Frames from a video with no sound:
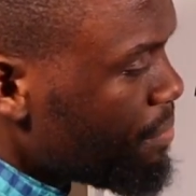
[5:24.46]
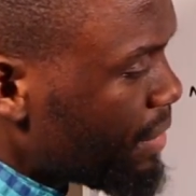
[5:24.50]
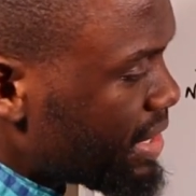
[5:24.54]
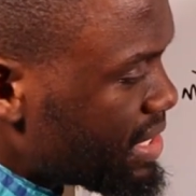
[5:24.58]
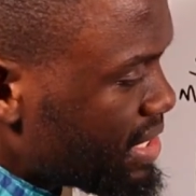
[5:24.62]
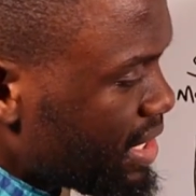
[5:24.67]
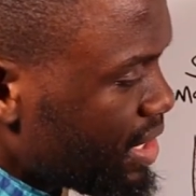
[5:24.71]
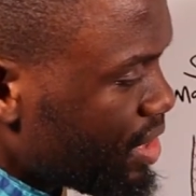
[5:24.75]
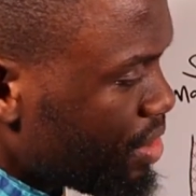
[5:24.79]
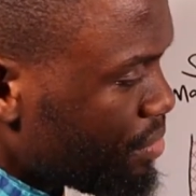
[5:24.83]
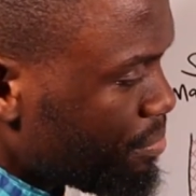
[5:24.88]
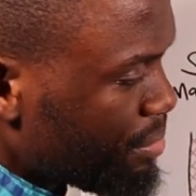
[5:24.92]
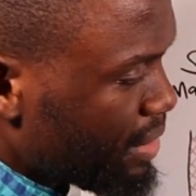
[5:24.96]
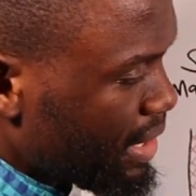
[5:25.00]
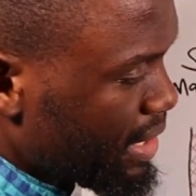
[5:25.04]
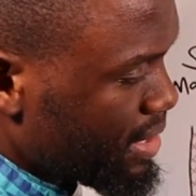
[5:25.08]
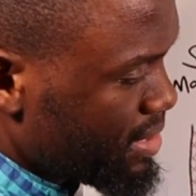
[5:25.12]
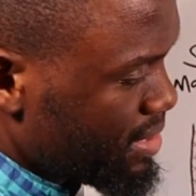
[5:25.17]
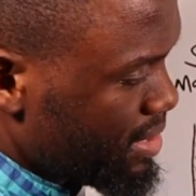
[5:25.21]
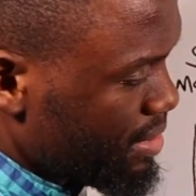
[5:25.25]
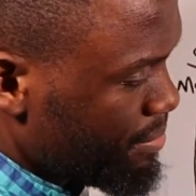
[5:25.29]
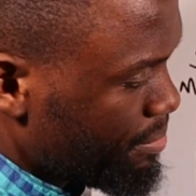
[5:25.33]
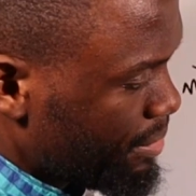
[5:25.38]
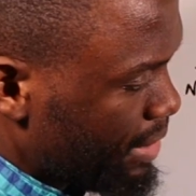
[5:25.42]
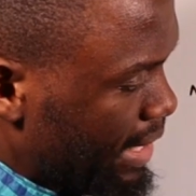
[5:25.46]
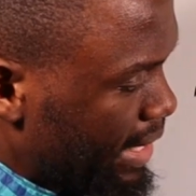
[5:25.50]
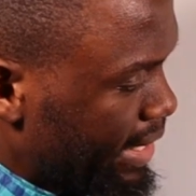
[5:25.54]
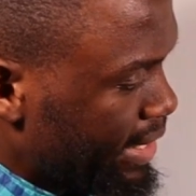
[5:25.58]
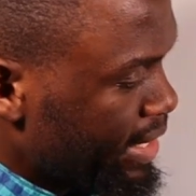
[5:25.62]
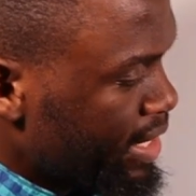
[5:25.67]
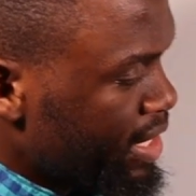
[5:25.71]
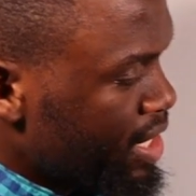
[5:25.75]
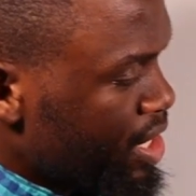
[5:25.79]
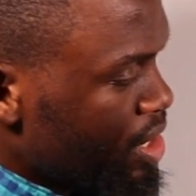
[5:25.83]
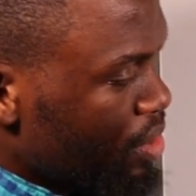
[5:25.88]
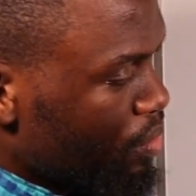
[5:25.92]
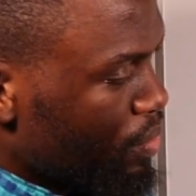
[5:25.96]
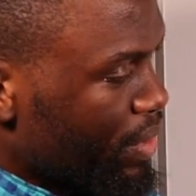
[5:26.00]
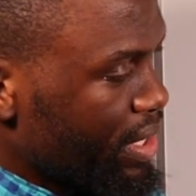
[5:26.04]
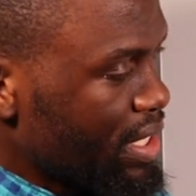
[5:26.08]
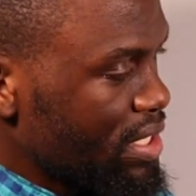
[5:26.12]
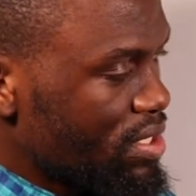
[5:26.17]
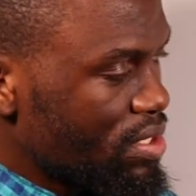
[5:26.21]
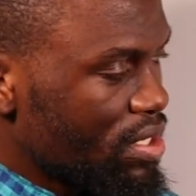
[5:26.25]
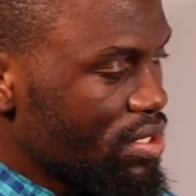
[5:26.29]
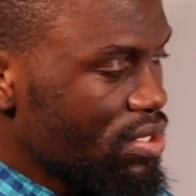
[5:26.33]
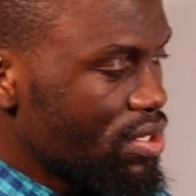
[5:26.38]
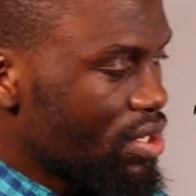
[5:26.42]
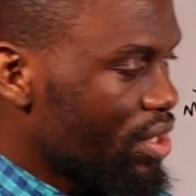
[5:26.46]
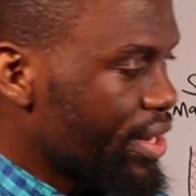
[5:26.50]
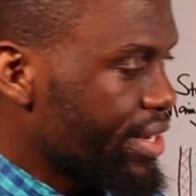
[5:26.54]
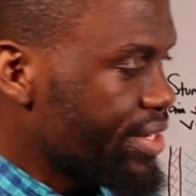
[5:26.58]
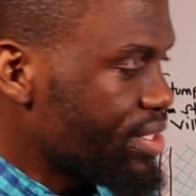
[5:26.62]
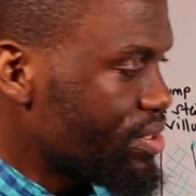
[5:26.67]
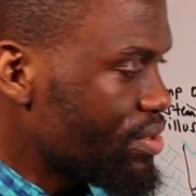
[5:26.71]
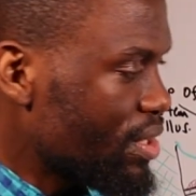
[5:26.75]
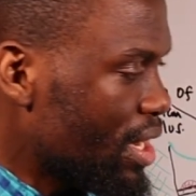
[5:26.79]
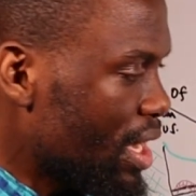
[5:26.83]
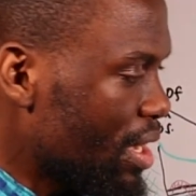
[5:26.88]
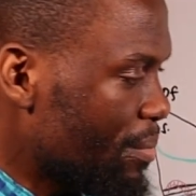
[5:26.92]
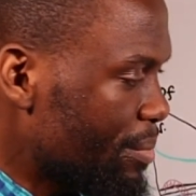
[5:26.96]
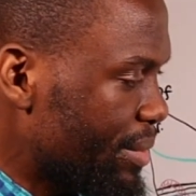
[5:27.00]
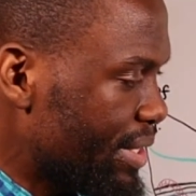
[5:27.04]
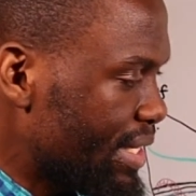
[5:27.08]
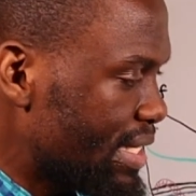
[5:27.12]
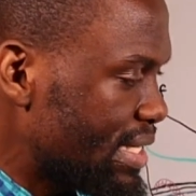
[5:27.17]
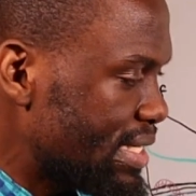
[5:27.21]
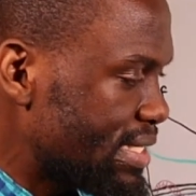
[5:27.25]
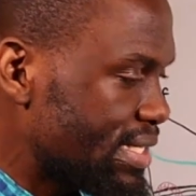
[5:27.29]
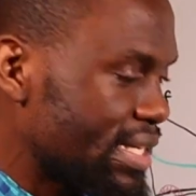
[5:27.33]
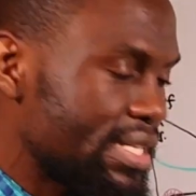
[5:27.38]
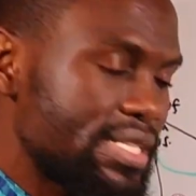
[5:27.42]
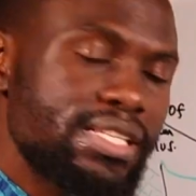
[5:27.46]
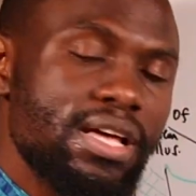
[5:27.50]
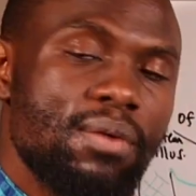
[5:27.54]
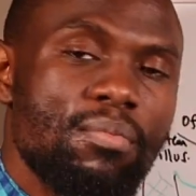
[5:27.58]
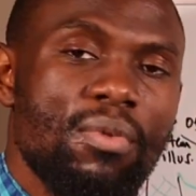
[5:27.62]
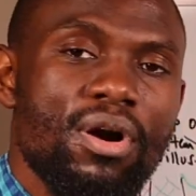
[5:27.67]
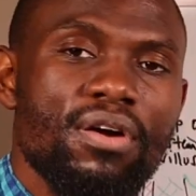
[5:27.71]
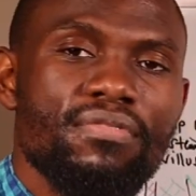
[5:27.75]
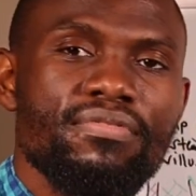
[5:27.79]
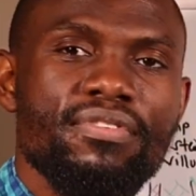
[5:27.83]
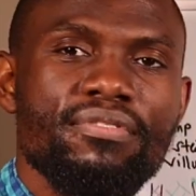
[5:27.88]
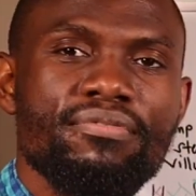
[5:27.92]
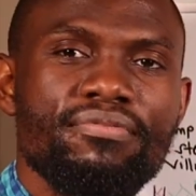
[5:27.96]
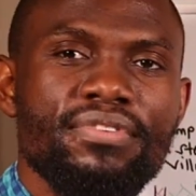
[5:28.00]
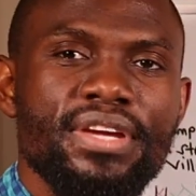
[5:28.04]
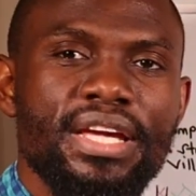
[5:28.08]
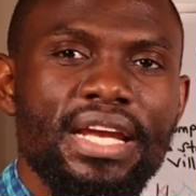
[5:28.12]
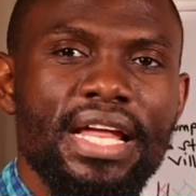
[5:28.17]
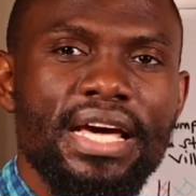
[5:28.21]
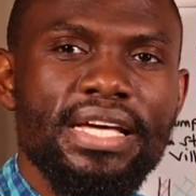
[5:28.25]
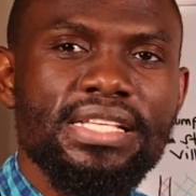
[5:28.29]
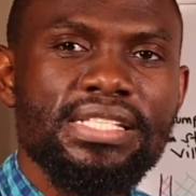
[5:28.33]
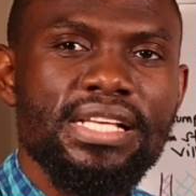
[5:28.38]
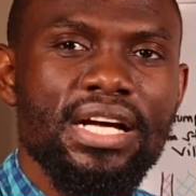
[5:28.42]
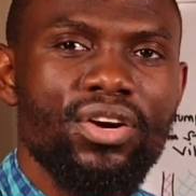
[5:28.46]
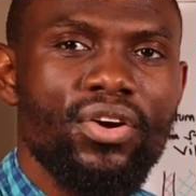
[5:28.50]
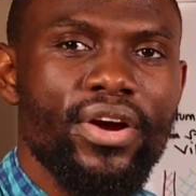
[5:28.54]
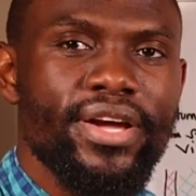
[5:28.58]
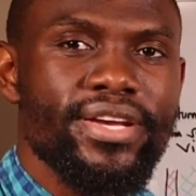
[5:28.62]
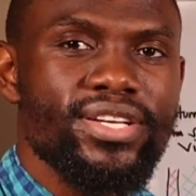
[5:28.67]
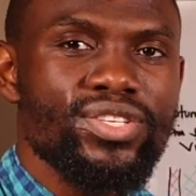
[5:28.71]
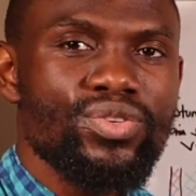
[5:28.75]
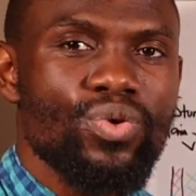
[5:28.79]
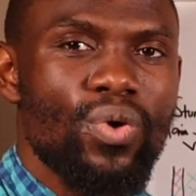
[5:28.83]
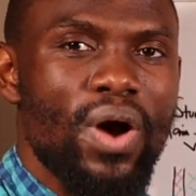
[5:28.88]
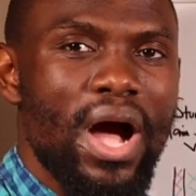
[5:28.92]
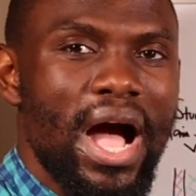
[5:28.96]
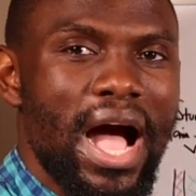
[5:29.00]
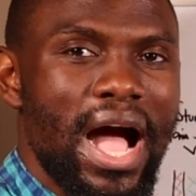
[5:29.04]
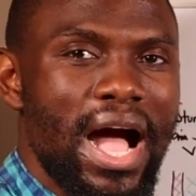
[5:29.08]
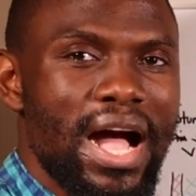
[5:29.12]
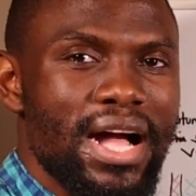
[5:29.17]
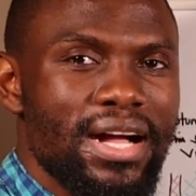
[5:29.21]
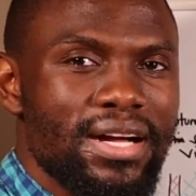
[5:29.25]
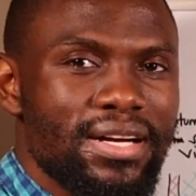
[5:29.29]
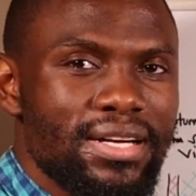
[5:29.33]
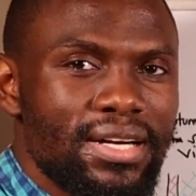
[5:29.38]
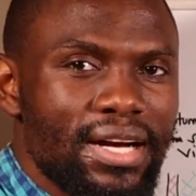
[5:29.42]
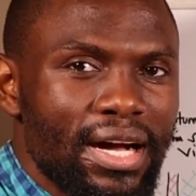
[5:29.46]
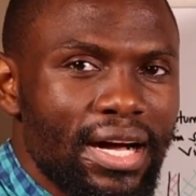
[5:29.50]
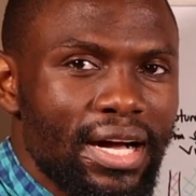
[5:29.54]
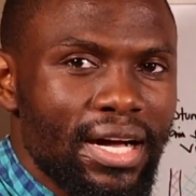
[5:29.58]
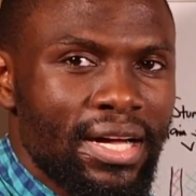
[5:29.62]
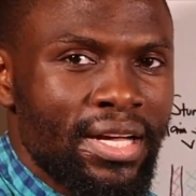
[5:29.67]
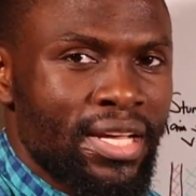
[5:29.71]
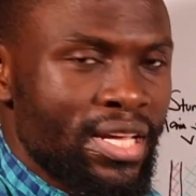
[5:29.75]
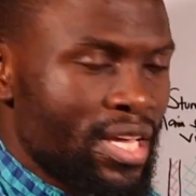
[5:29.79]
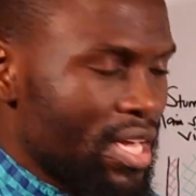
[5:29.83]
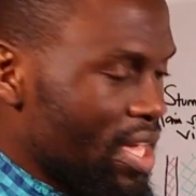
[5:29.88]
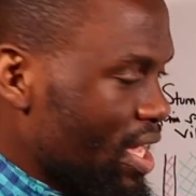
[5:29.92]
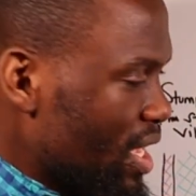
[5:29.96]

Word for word: maternal blood supply. What is also going to happen is that some of the villi are going to anchor